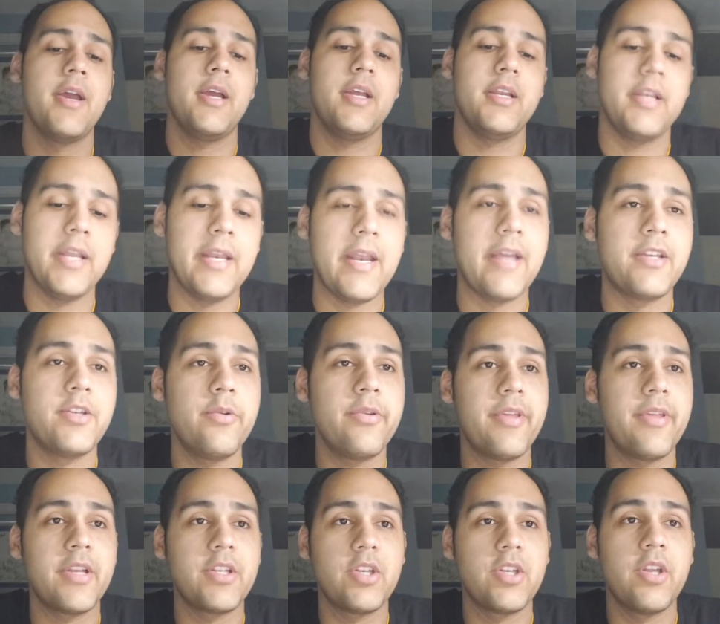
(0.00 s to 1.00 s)
then I do
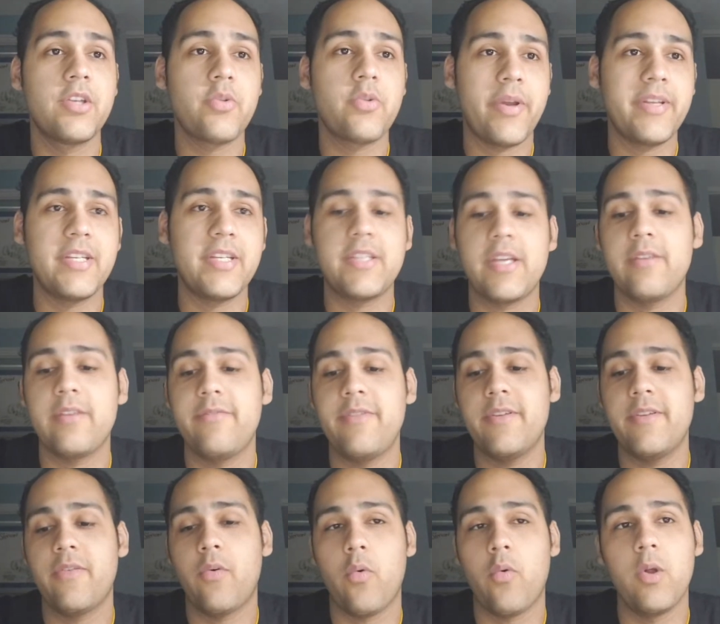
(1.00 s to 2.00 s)
think the 2010
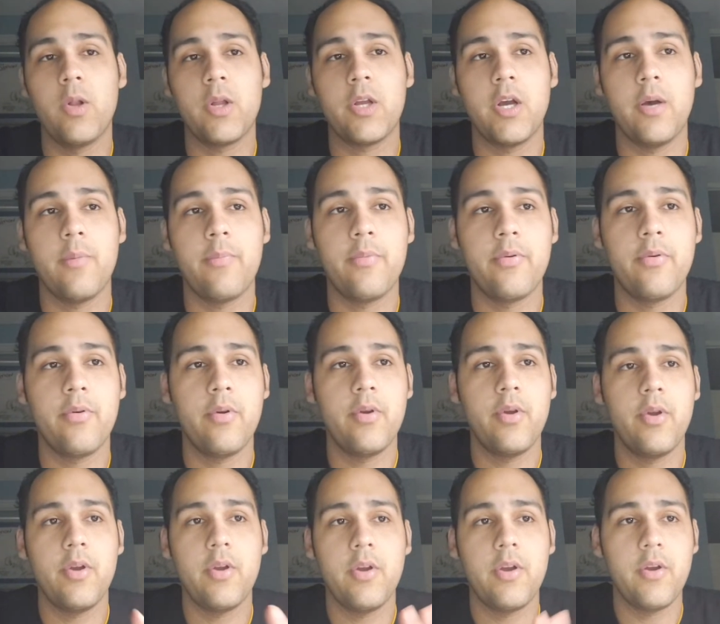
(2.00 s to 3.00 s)
FIFA World Cup
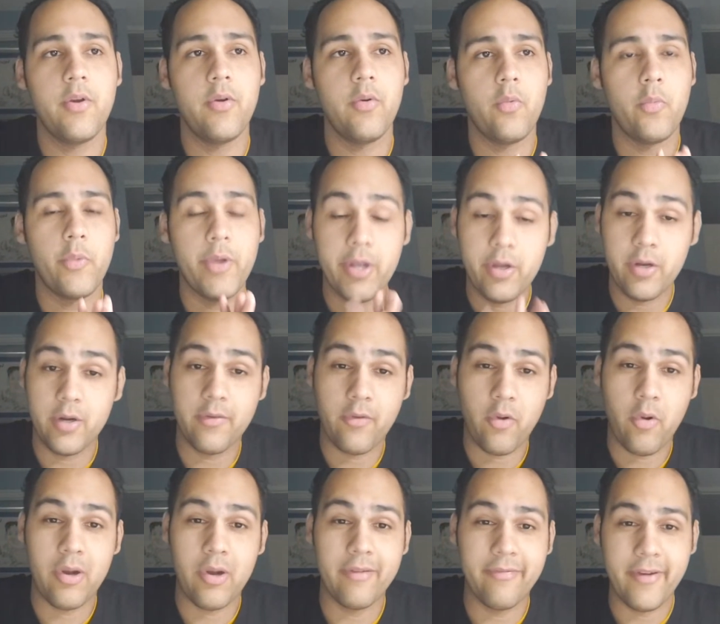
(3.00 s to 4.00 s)
we could have
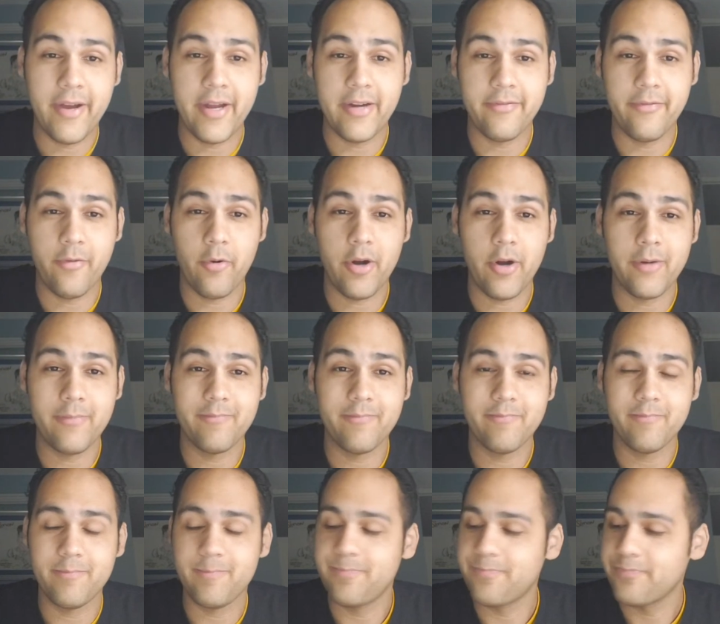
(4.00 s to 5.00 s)
qualified for.
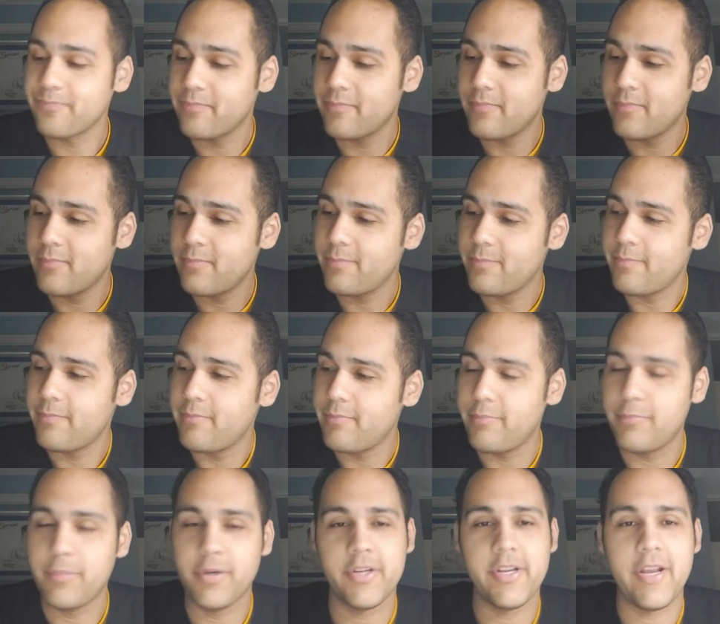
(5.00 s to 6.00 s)

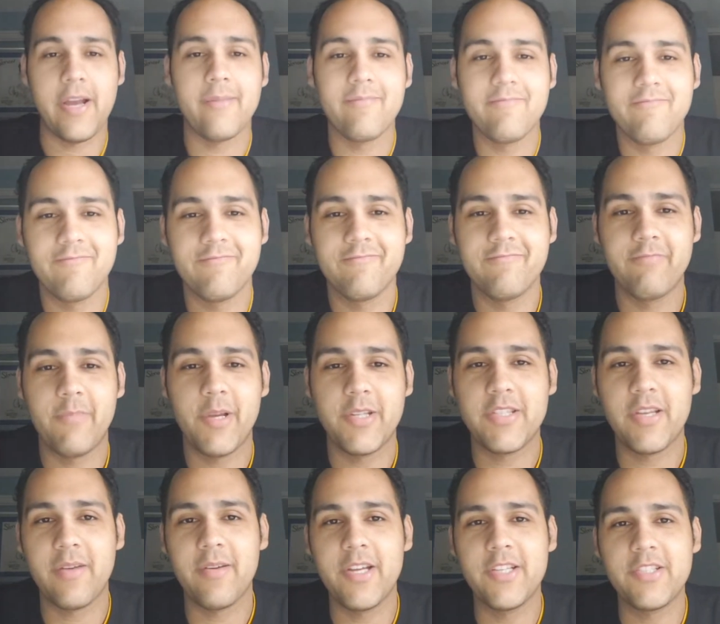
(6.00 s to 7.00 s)
But yeah,
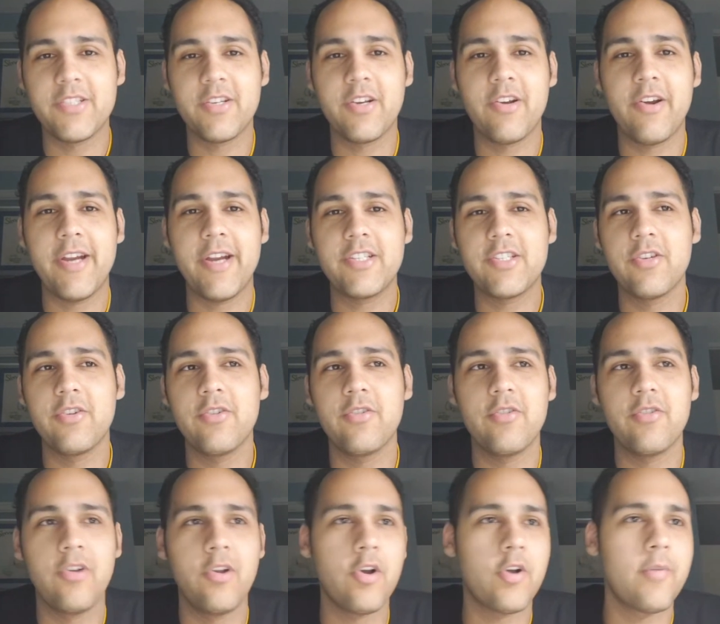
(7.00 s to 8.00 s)
it's great
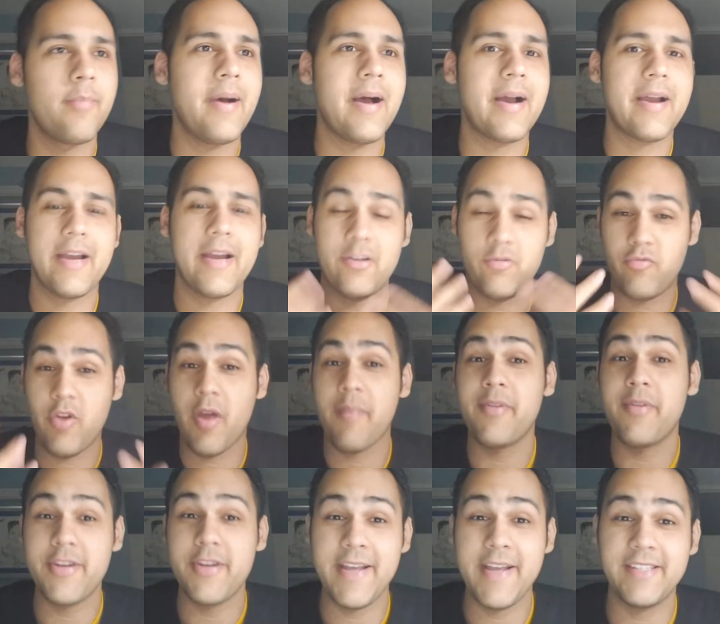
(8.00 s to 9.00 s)
to look back and
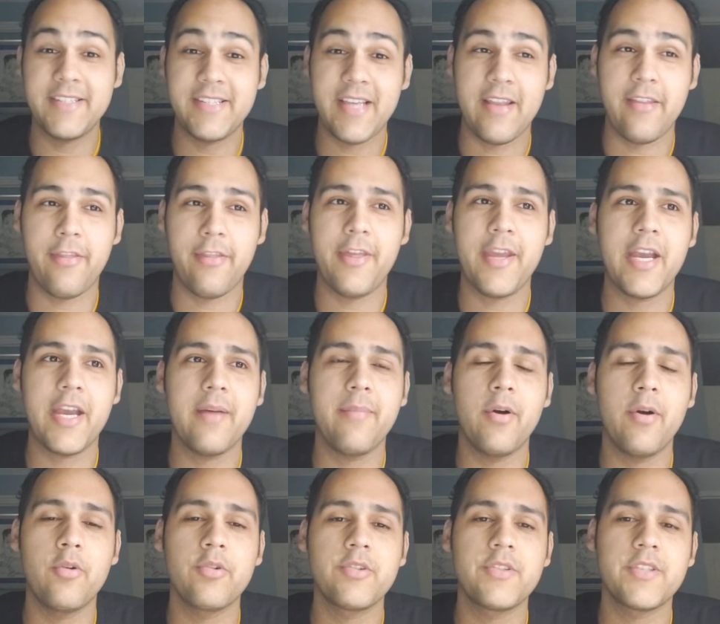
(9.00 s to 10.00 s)
reminisce and think
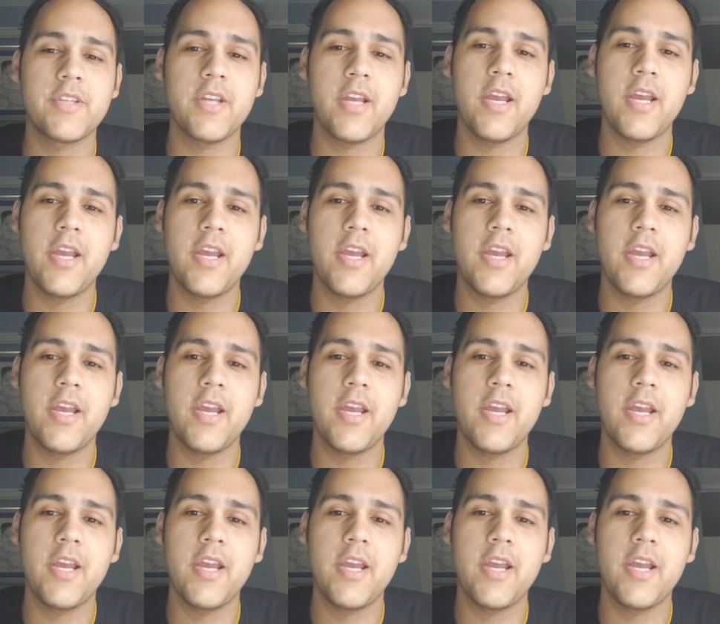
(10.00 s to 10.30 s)
about